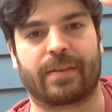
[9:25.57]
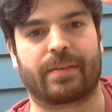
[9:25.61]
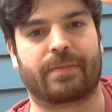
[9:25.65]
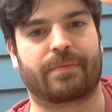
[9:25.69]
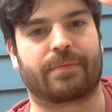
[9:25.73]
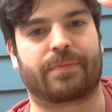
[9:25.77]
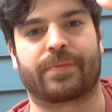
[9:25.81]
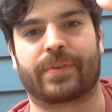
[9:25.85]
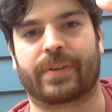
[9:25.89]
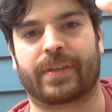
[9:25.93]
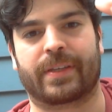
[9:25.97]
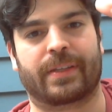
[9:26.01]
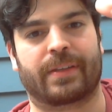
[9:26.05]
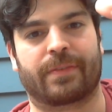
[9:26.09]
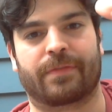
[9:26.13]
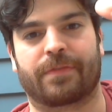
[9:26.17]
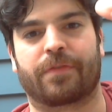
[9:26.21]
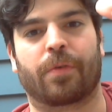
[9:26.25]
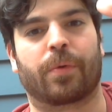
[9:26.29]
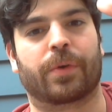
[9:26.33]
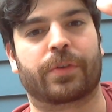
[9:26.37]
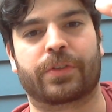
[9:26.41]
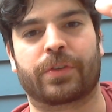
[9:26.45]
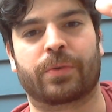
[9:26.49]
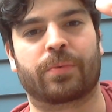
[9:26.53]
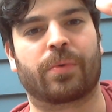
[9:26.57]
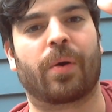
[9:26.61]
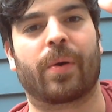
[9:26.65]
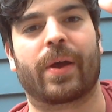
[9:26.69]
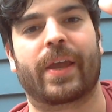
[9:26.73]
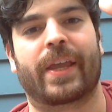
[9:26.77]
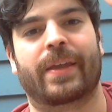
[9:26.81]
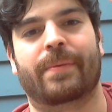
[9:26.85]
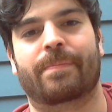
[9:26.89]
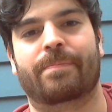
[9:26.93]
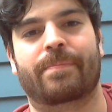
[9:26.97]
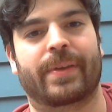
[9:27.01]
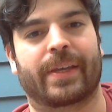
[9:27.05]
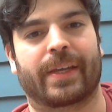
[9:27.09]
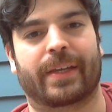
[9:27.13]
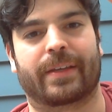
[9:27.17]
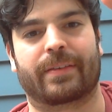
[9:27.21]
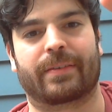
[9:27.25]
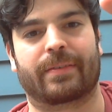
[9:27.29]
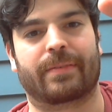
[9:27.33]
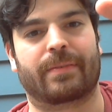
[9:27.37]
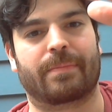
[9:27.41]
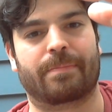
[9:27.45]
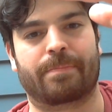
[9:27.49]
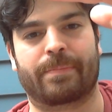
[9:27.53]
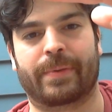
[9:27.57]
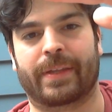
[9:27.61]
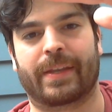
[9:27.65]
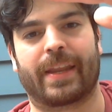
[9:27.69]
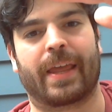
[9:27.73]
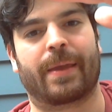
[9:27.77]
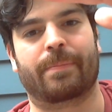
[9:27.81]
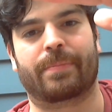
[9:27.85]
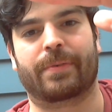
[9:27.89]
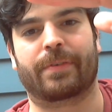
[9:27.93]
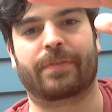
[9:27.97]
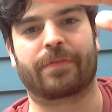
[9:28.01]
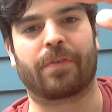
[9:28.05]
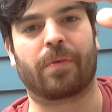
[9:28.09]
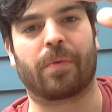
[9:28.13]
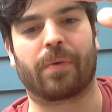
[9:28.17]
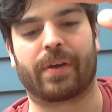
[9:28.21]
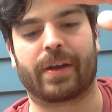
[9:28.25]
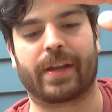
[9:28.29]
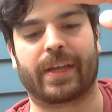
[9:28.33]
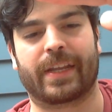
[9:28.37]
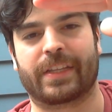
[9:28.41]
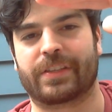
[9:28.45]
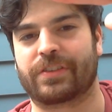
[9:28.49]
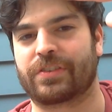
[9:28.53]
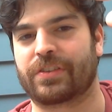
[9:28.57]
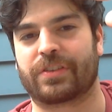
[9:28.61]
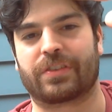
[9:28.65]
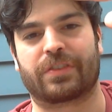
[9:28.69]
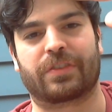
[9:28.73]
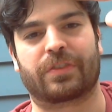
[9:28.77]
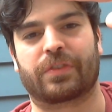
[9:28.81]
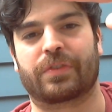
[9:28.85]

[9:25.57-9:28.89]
friggin' 4208 bit MP4, and it's just